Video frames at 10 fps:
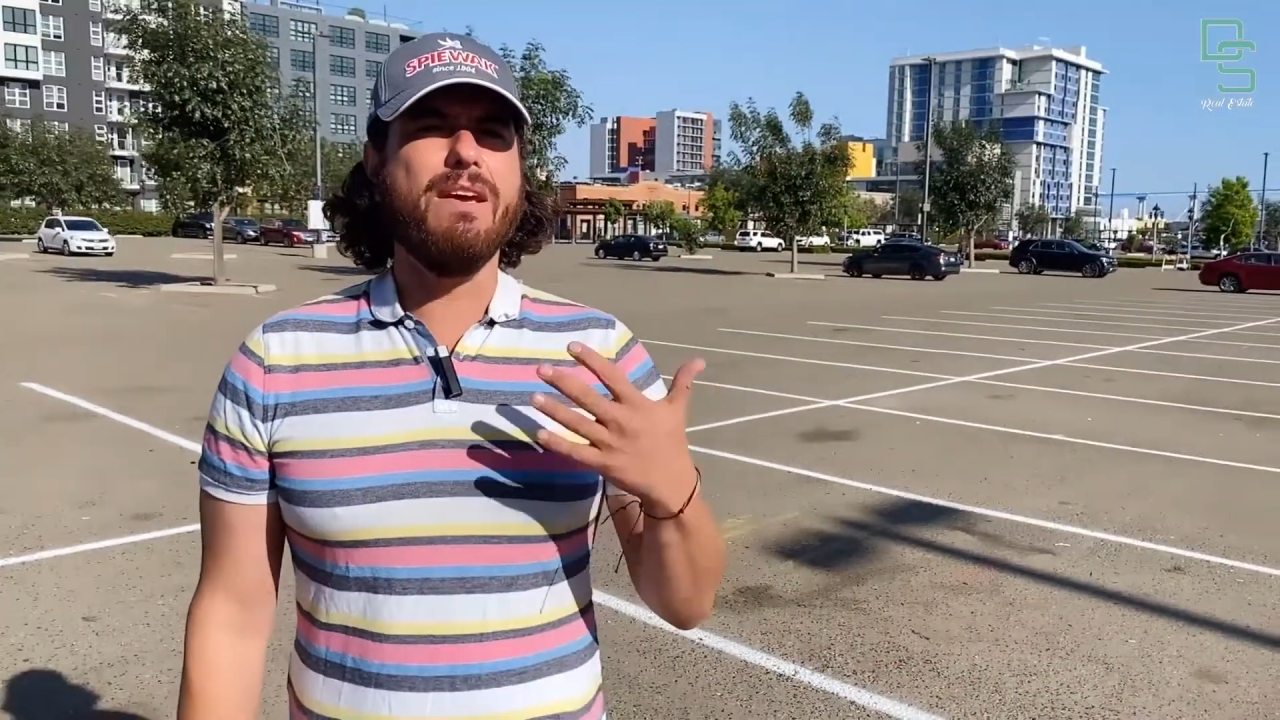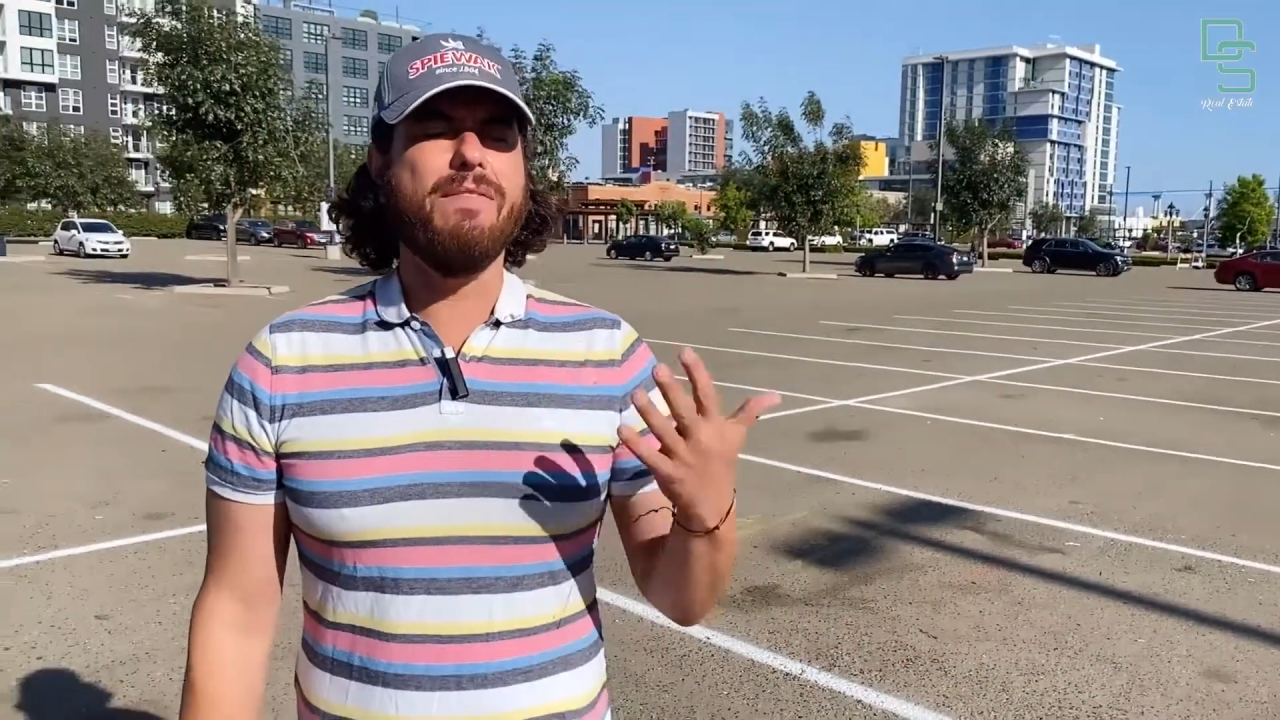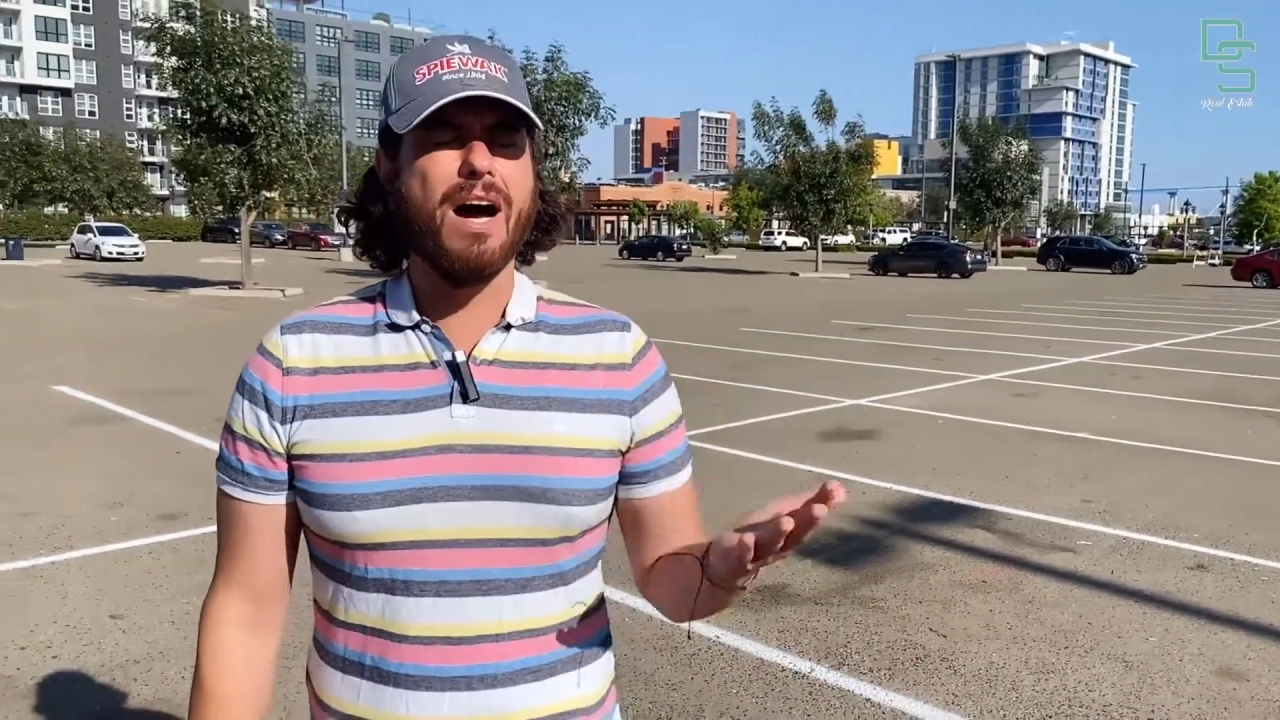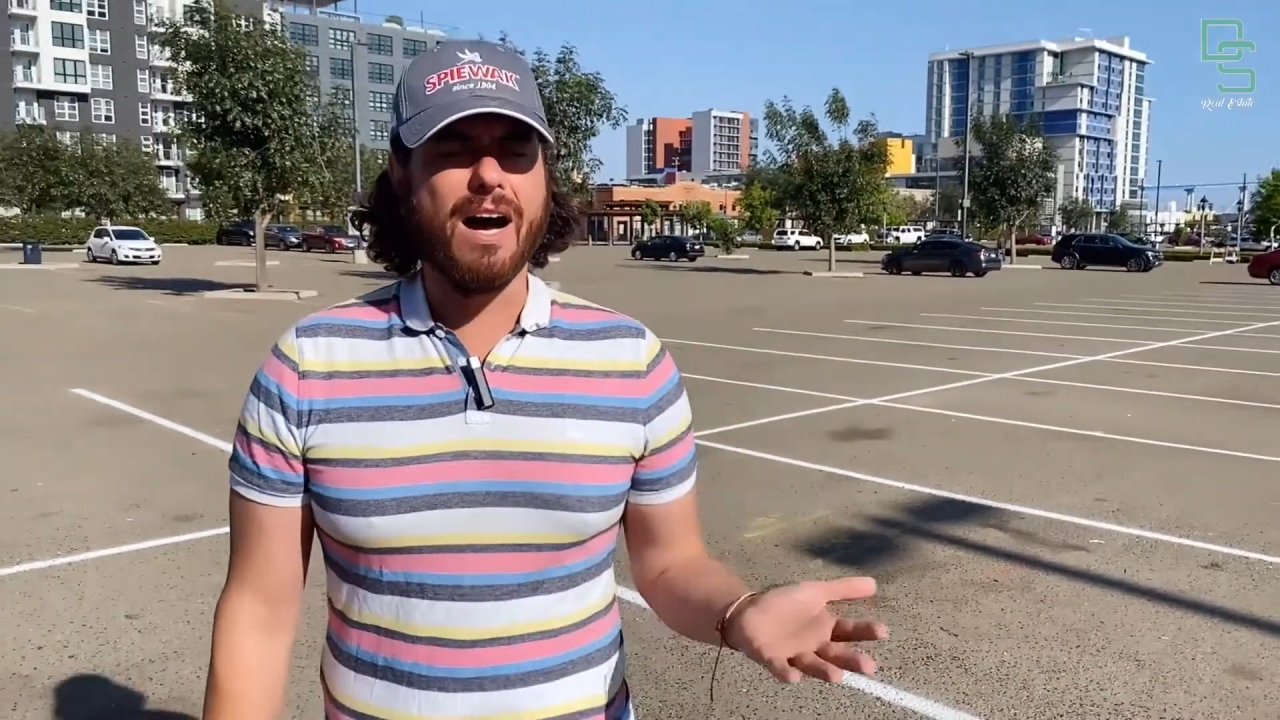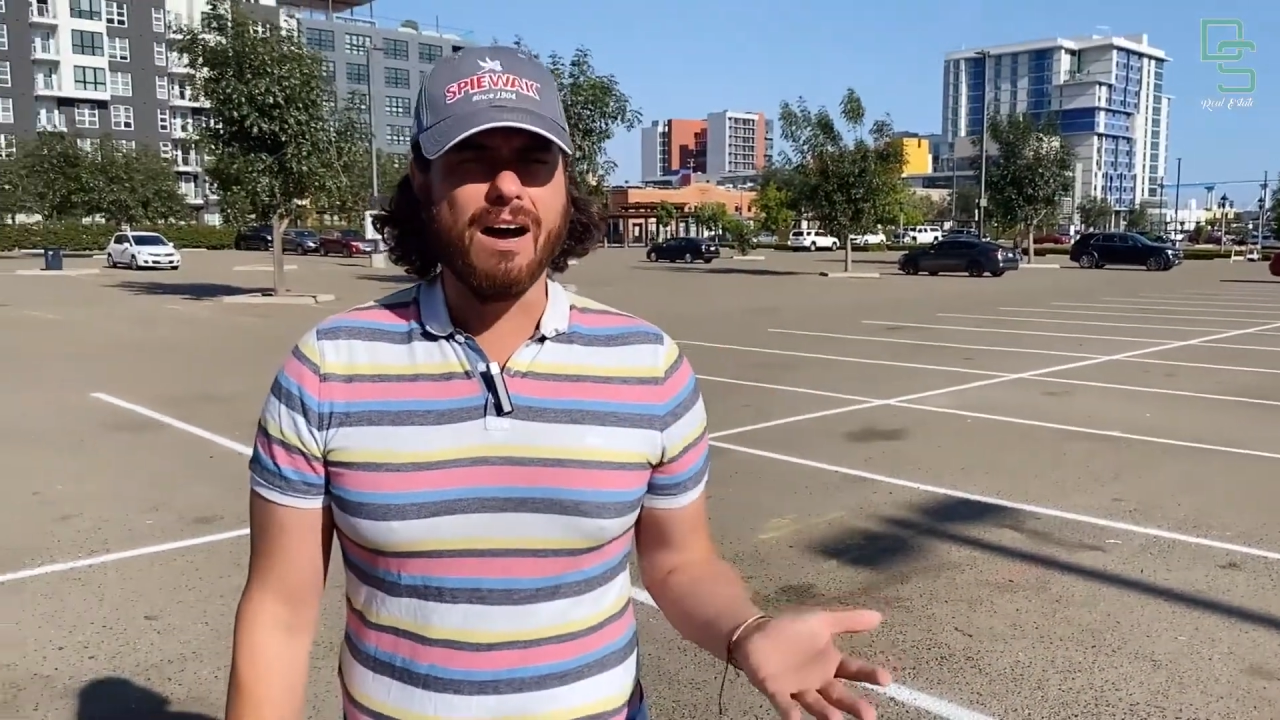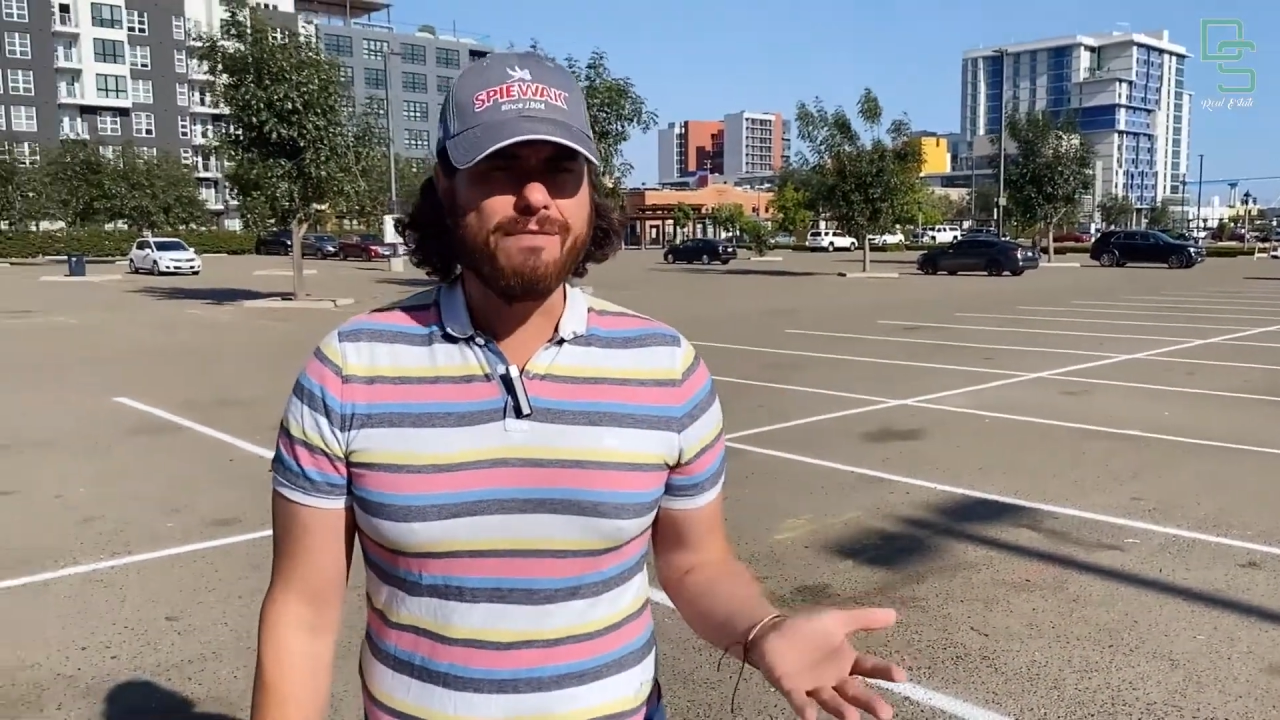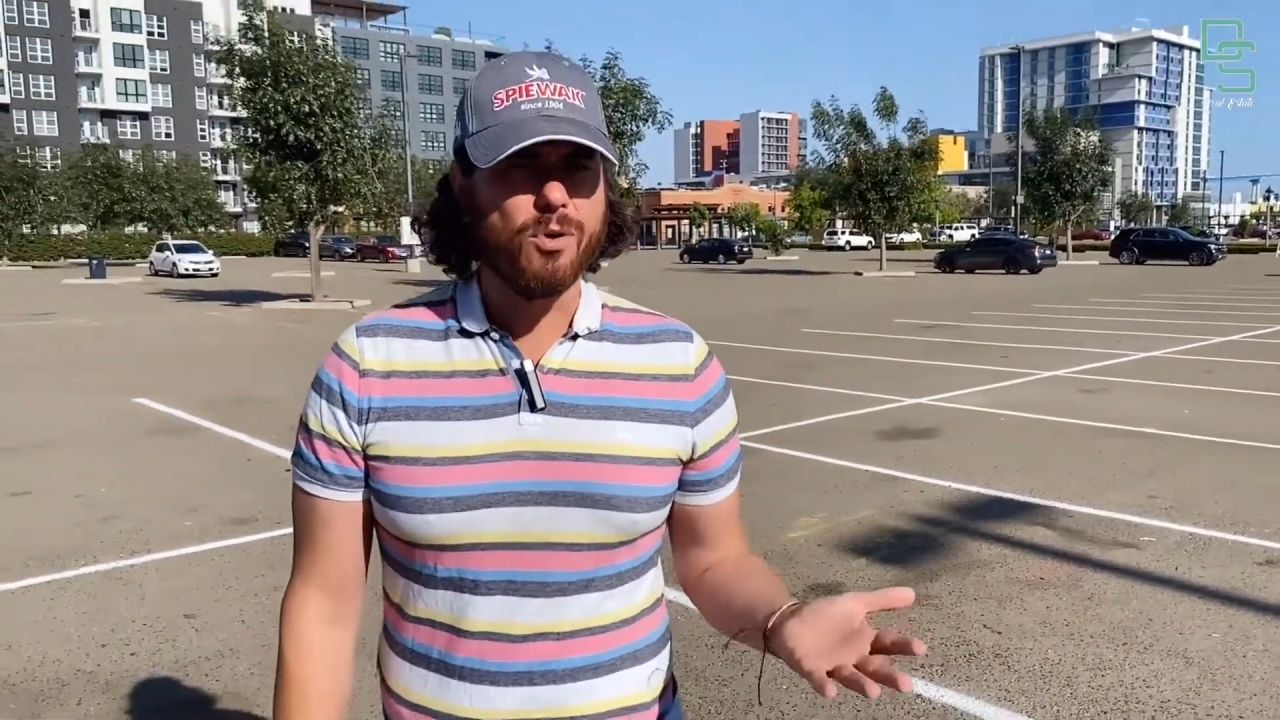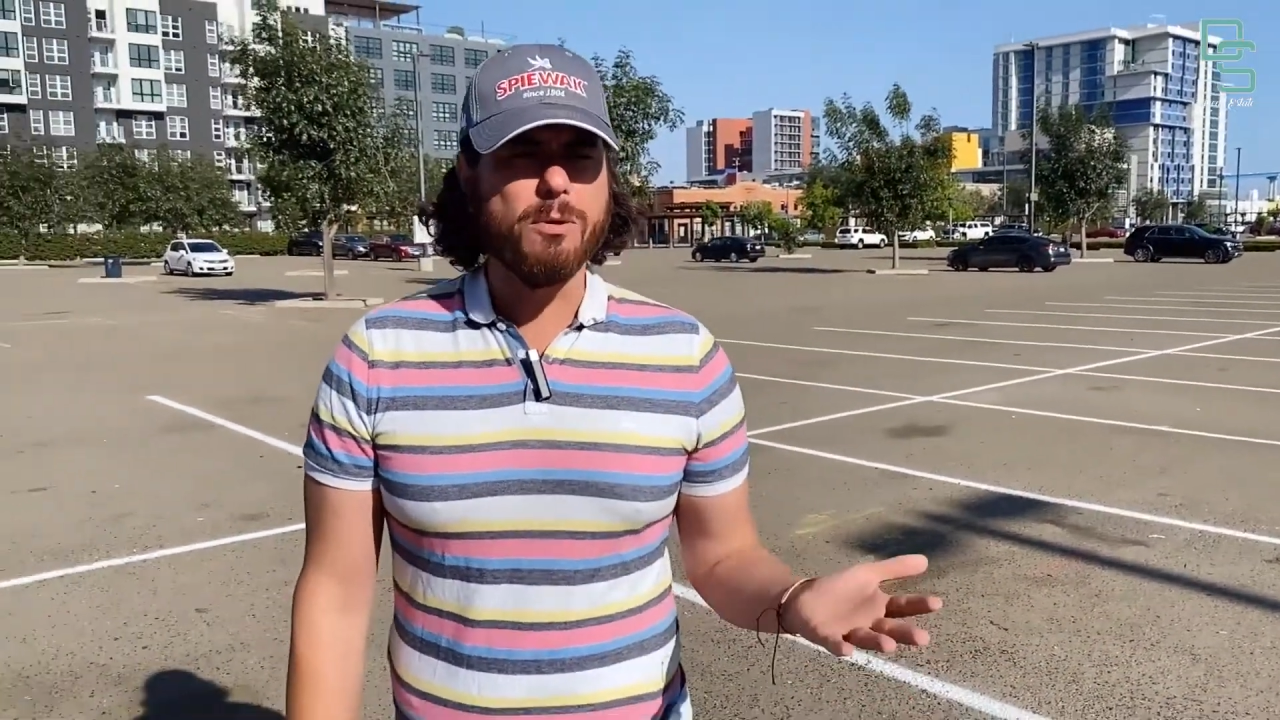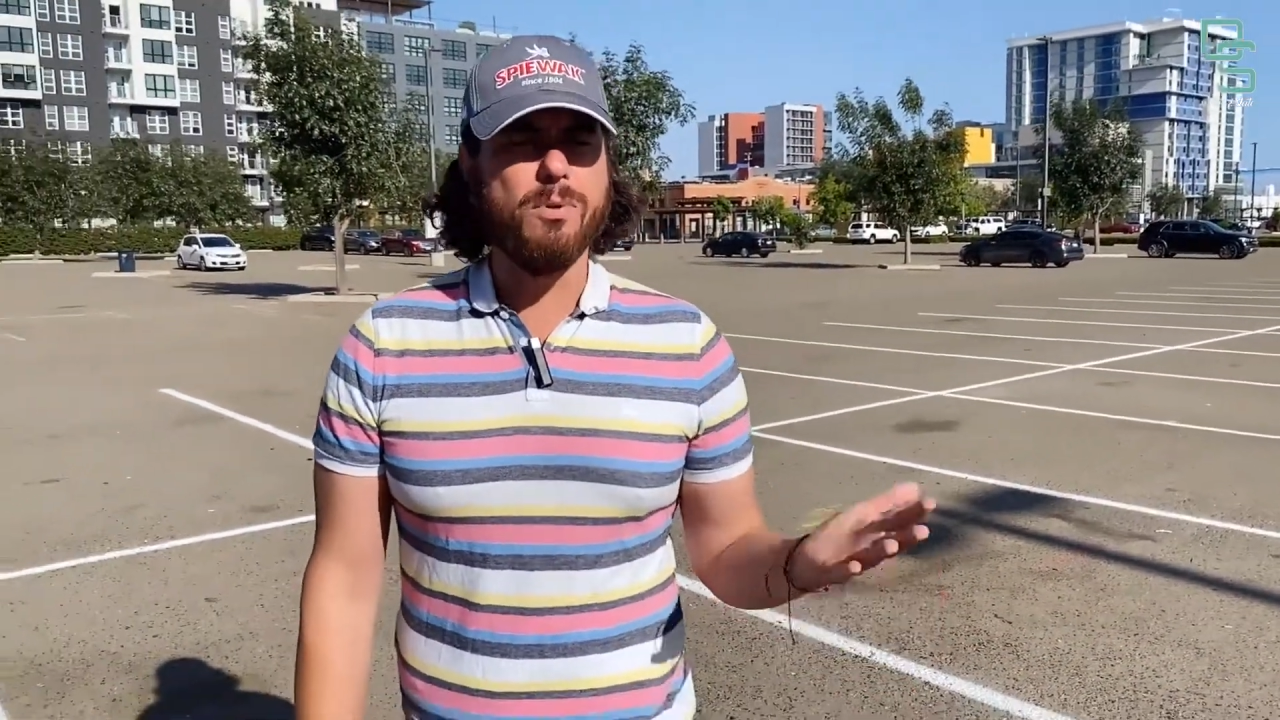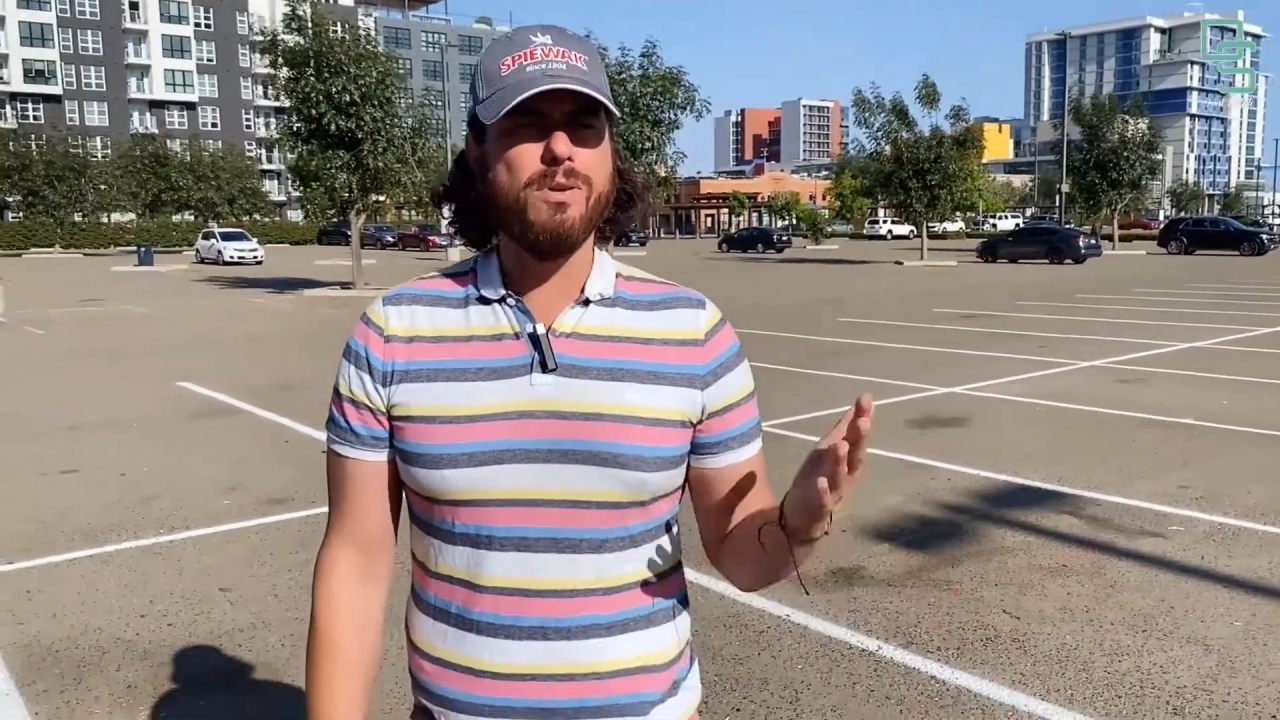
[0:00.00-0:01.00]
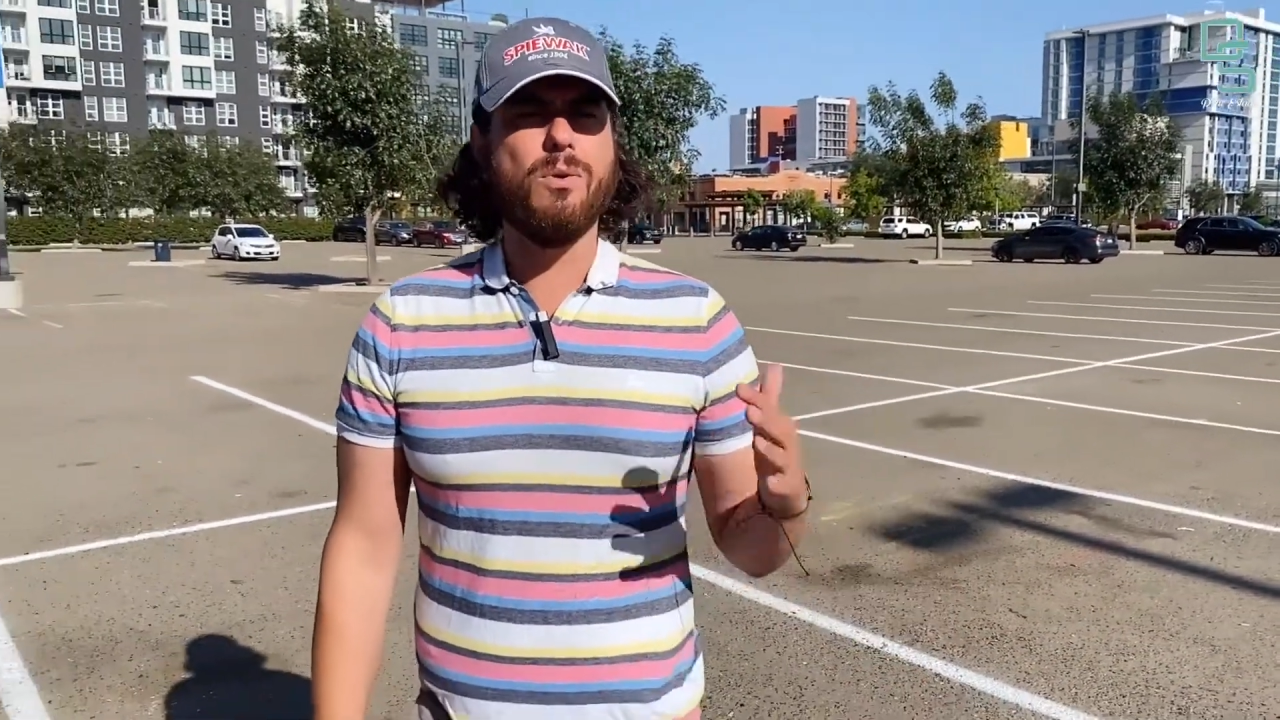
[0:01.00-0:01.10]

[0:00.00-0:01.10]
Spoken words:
affordable